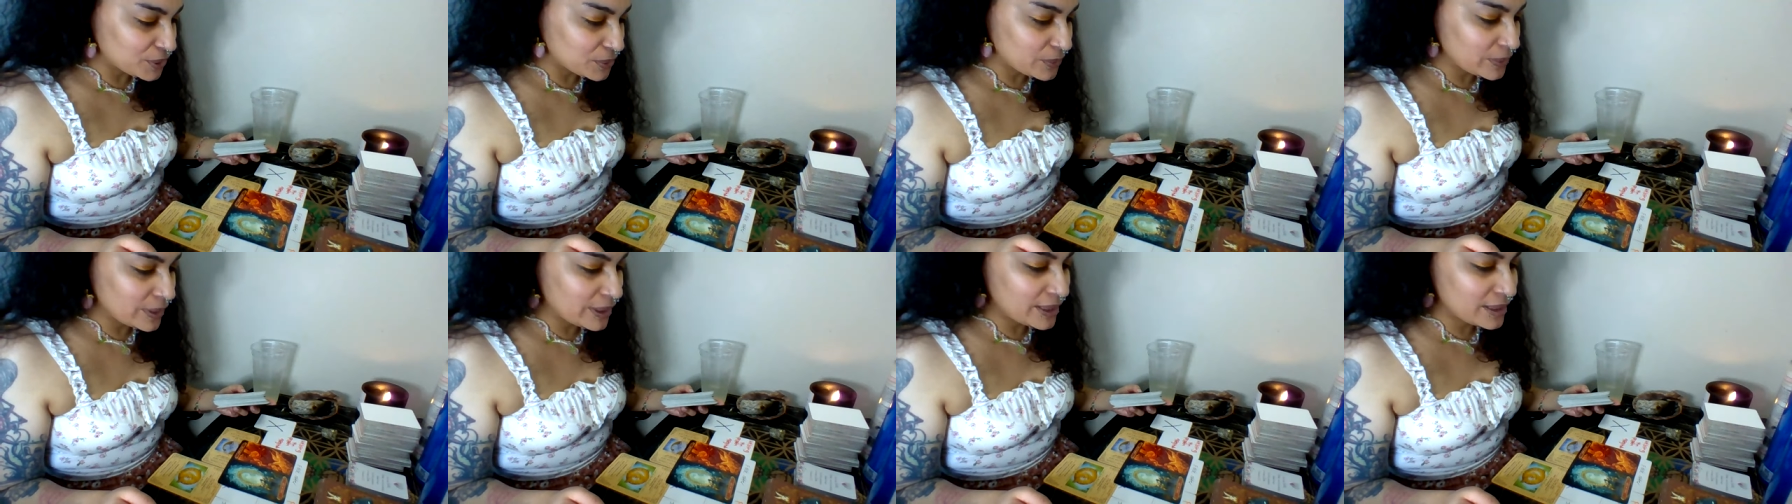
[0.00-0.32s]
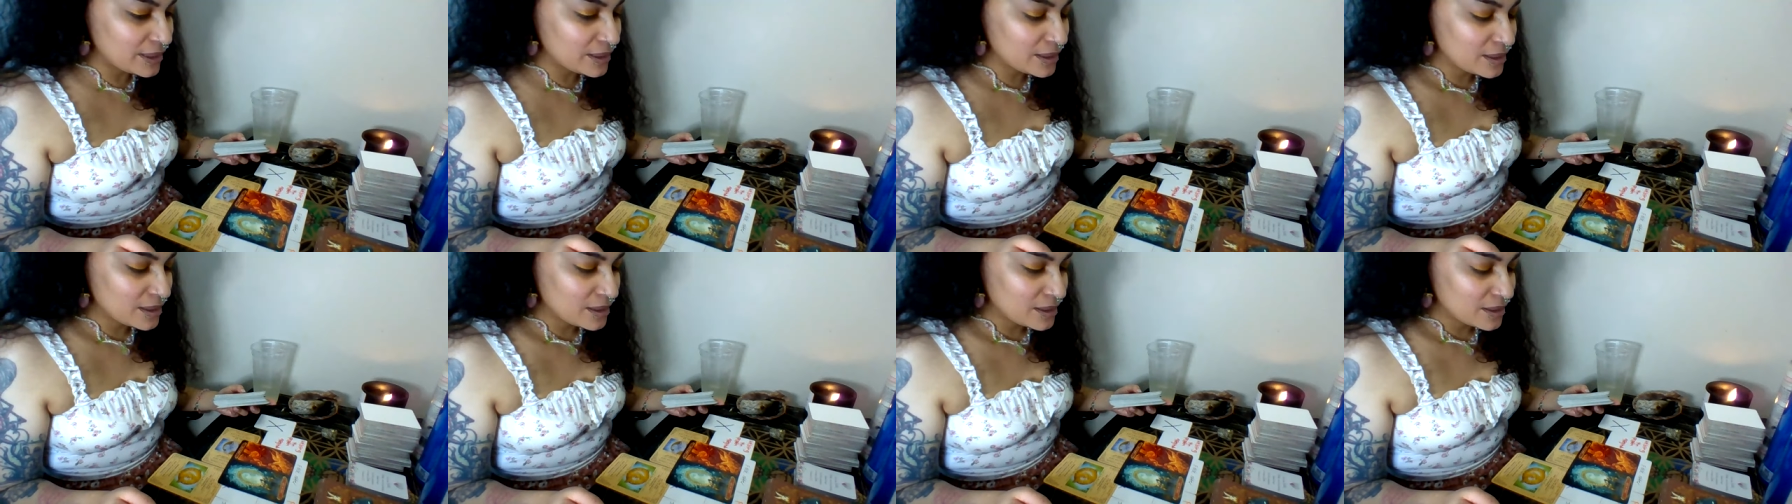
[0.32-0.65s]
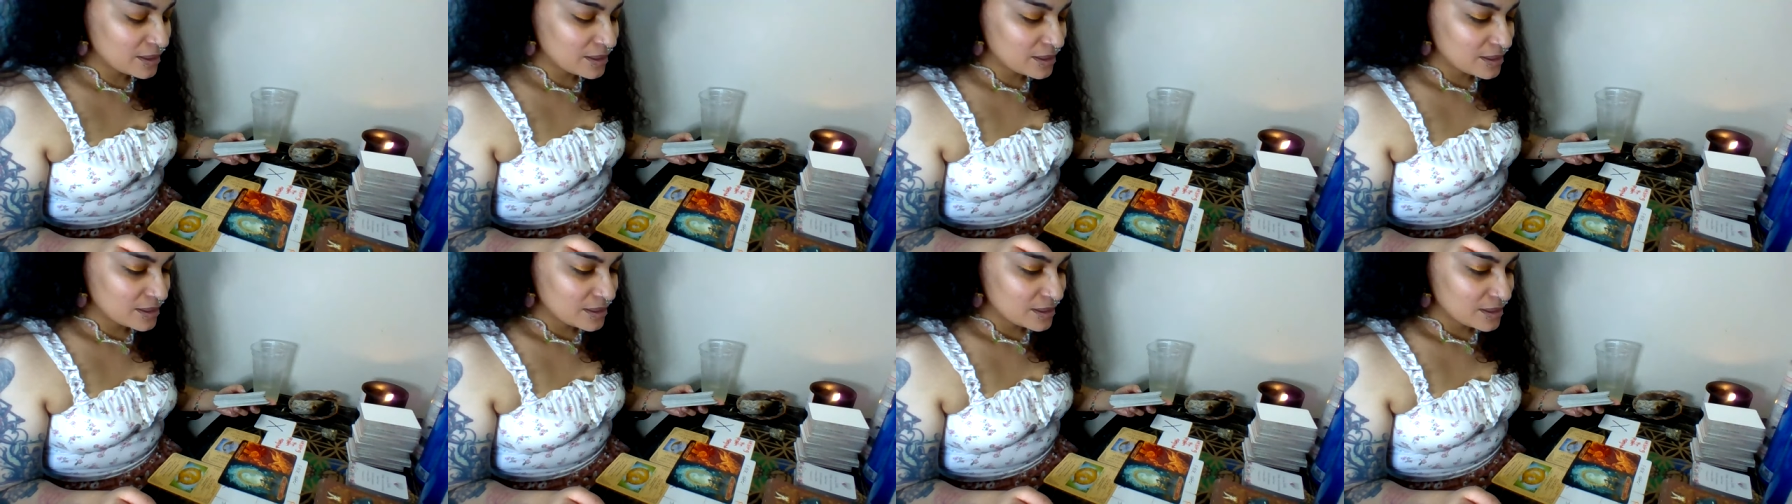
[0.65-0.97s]
doing,
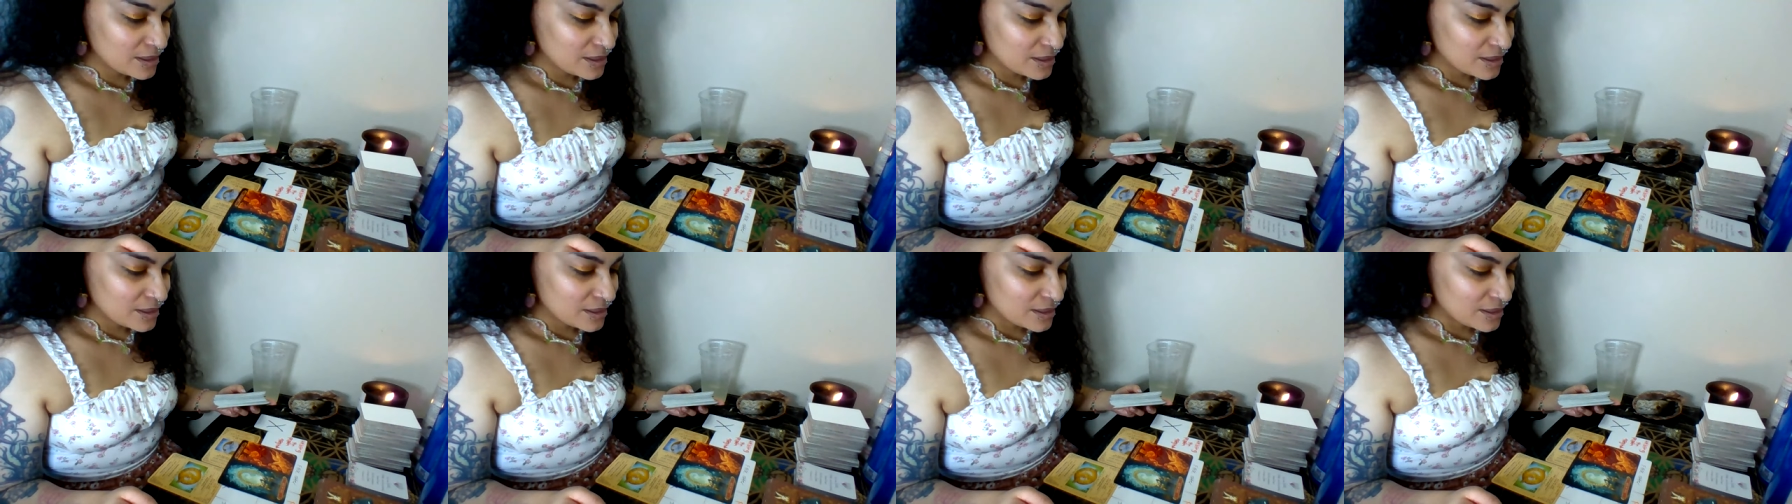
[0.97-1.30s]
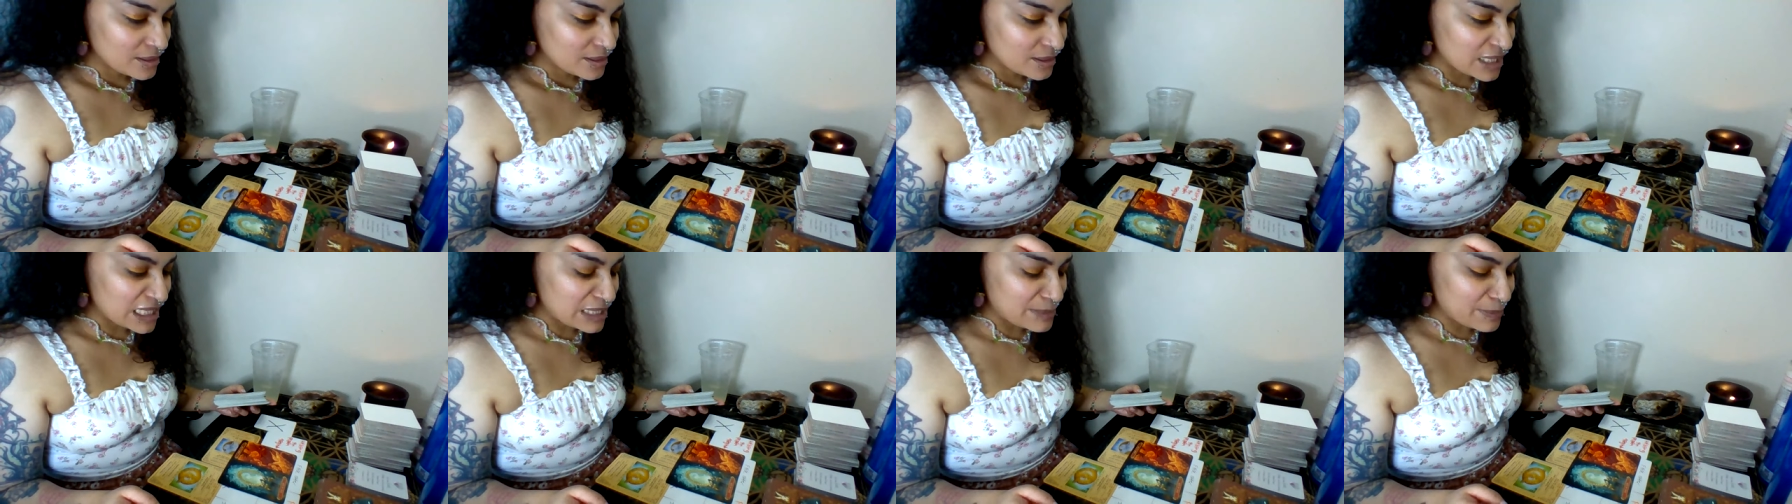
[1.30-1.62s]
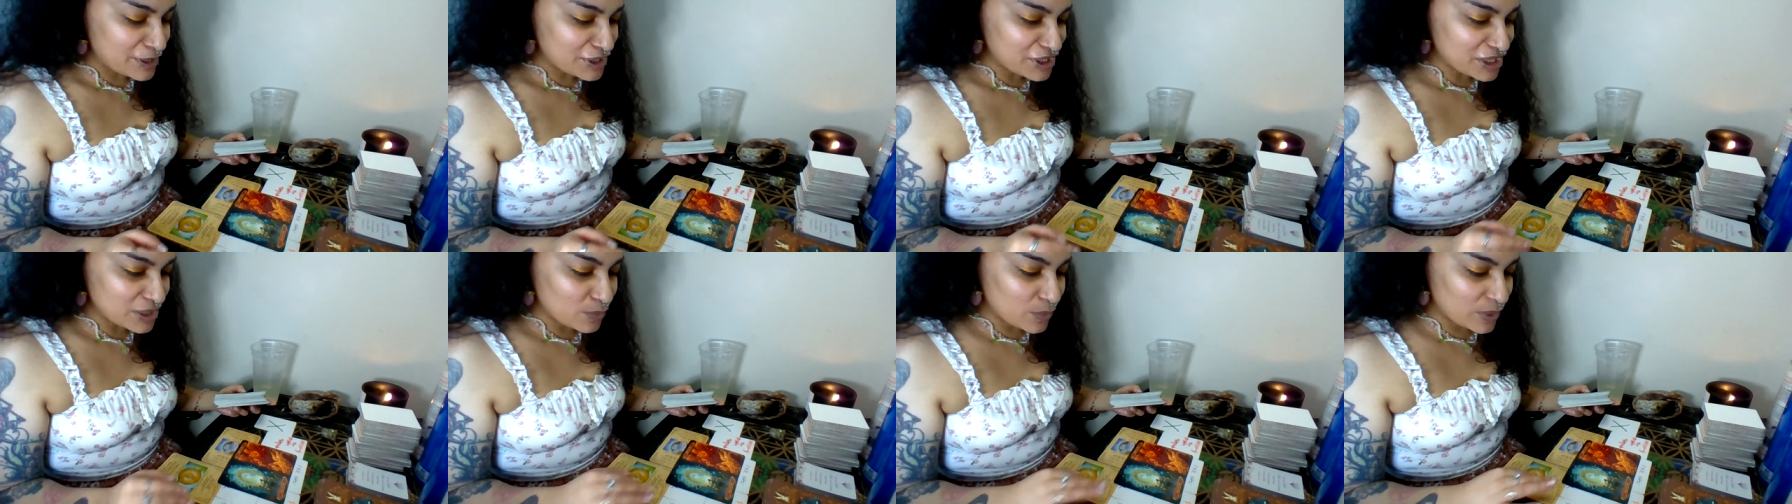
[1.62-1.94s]

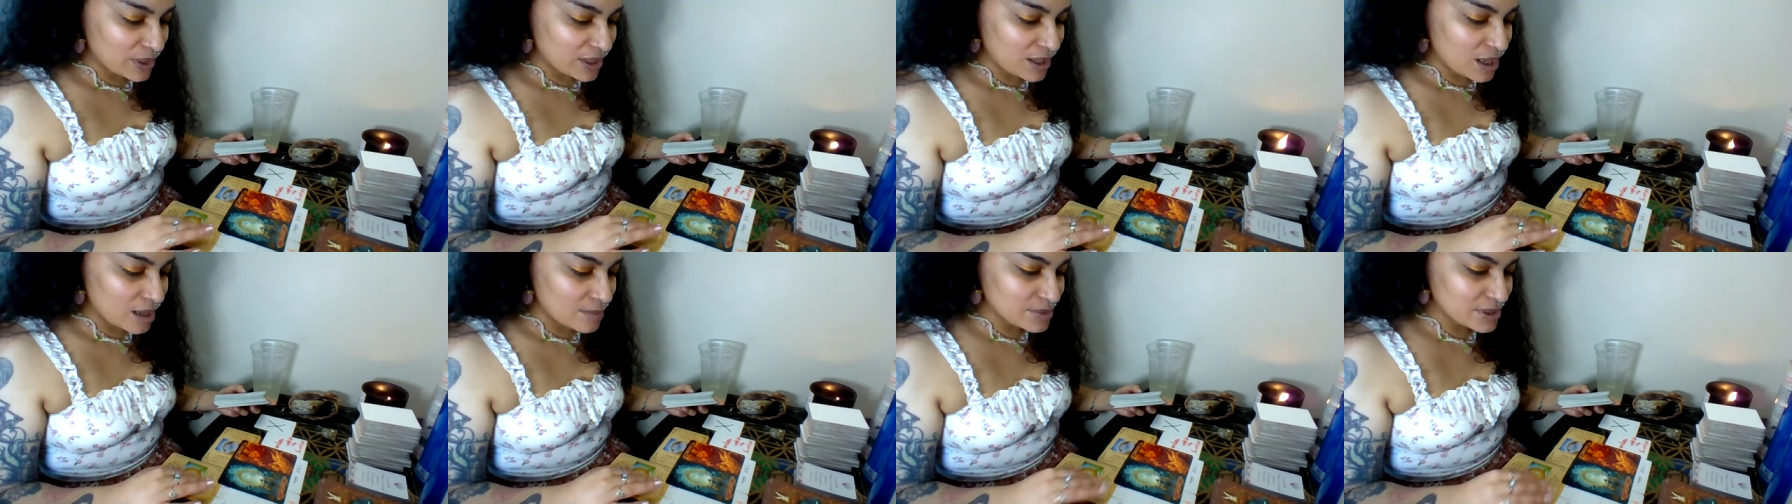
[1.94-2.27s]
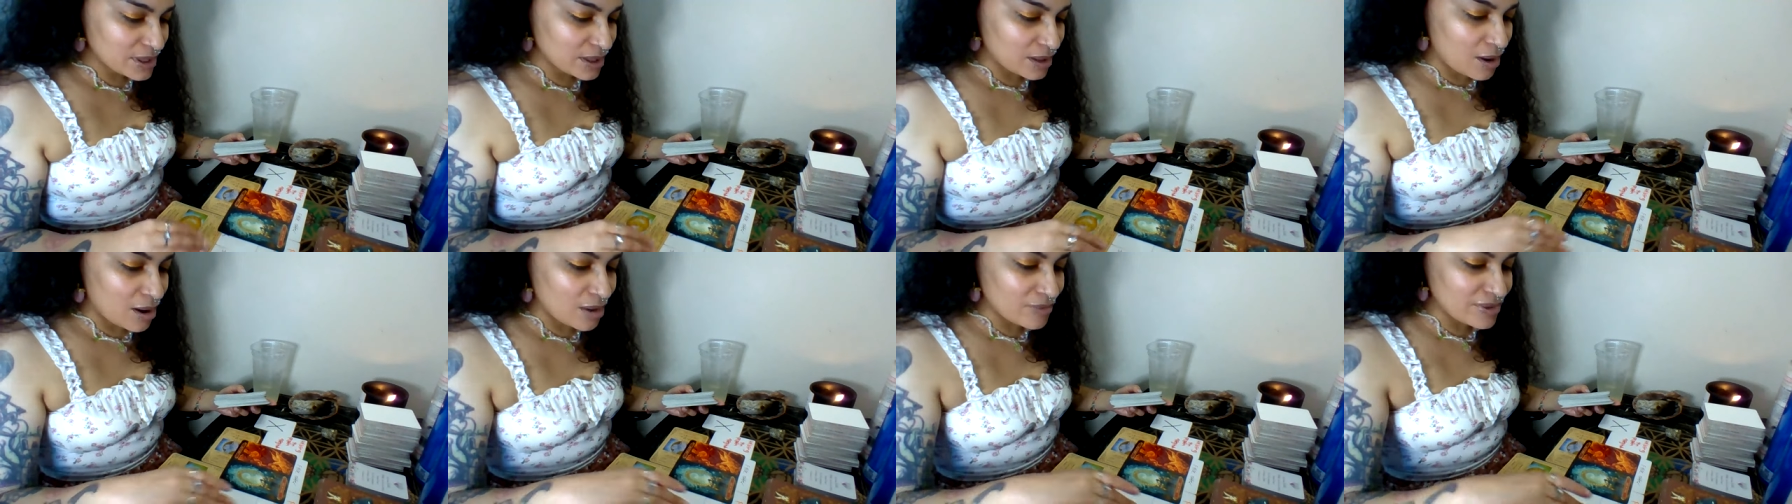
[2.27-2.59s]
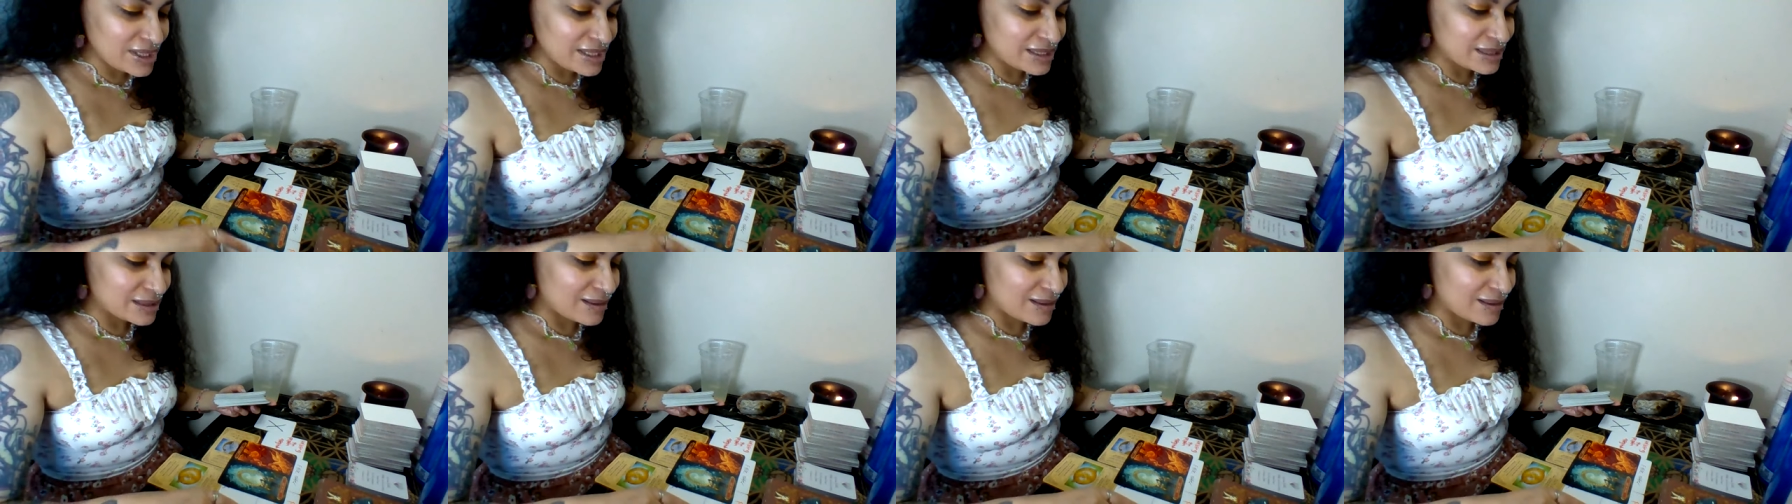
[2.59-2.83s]
especially when it comes to all these